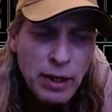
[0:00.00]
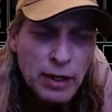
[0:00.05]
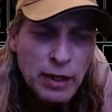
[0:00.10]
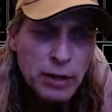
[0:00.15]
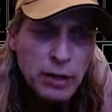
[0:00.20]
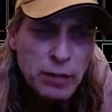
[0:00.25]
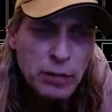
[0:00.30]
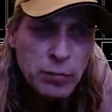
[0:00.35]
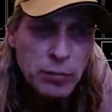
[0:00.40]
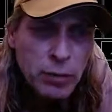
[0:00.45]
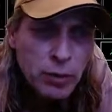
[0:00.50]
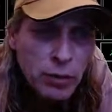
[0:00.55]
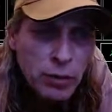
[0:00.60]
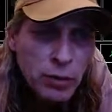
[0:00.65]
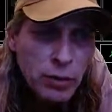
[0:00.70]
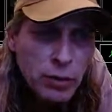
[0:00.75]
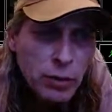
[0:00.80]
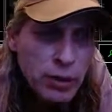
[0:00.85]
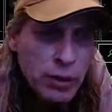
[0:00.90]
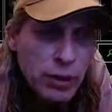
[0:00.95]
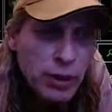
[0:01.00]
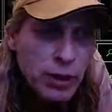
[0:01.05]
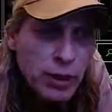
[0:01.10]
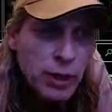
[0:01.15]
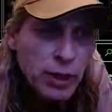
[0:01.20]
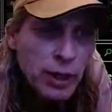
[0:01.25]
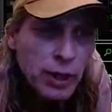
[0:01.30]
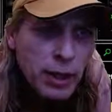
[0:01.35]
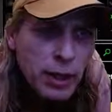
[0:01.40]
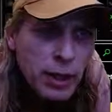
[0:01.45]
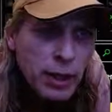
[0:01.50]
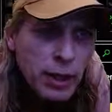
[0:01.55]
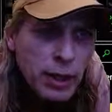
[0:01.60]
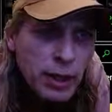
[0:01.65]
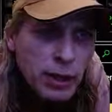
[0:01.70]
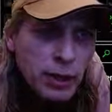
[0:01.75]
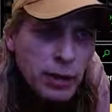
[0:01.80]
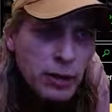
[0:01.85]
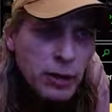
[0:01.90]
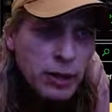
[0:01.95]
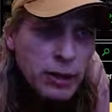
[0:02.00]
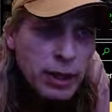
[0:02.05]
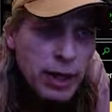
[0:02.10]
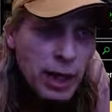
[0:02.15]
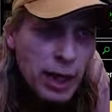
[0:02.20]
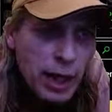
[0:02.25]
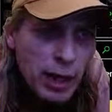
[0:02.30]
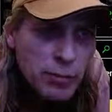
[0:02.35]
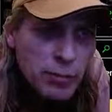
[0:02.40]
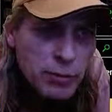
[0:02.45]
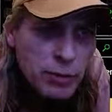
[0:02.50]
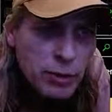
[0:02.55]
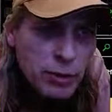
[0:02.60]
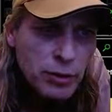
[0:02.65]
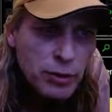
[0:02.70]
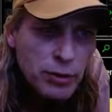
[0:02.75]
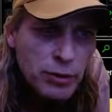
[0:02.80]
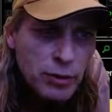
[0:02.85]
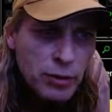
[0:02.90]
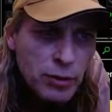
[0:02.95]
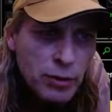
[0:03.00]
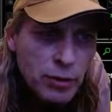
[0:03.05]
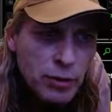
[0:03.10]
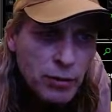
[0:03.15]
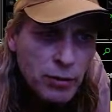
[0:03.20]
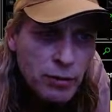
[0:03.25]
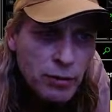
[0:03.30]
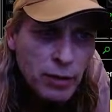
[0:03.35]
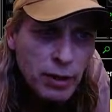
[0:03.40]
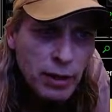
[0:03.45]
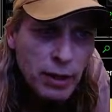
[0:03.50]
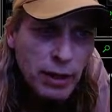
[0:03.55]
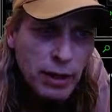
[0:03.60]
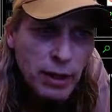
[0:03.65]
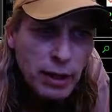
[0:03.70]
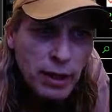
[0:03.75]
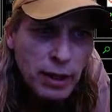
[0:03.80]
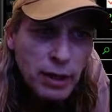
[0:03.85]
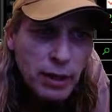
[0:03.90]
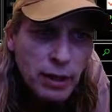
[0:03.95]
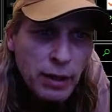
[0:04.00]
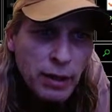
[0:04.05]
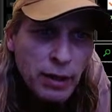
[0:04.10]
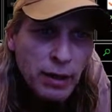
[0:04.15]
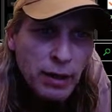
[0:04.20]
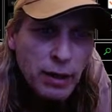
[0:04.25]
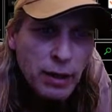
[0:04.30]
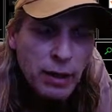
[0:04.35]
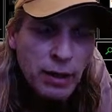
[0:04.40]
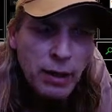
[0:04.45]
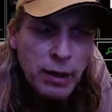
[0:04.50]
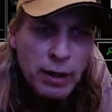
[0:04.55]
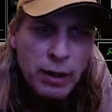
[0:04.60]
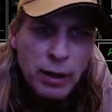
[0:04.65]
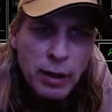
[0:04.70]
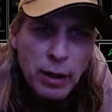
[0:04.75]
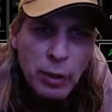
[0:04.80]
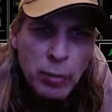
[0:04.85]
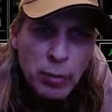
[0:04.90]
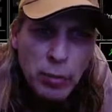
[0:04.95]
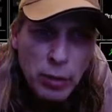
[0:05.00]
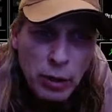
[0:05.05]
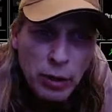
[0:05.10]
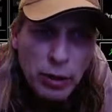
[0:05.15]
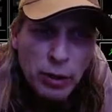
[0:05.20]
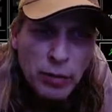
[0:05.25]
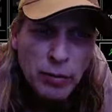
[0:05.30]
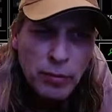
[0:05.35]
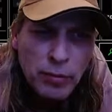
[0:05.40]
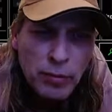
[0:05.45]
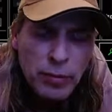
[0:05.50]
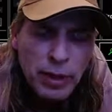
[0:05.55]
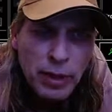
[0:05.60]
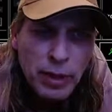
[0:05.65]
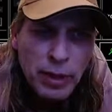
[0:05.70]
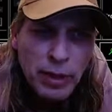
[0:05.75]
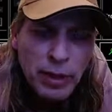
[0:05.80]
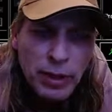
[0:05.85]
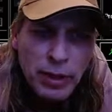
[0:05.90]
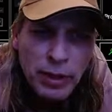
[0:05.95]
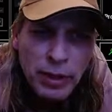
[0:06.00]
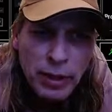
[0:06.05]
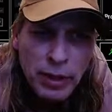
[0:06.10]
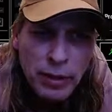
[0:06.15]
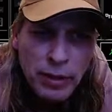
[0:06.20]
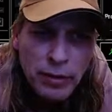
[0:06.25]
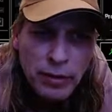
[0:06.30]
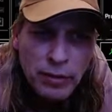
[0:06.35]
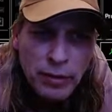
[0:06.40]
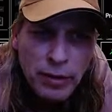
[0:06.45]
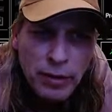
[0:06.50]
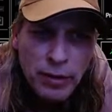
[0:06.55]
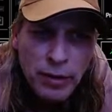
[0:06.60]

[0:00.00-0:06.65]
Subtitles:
Explorer, in your captures, right here. Boom, there it is.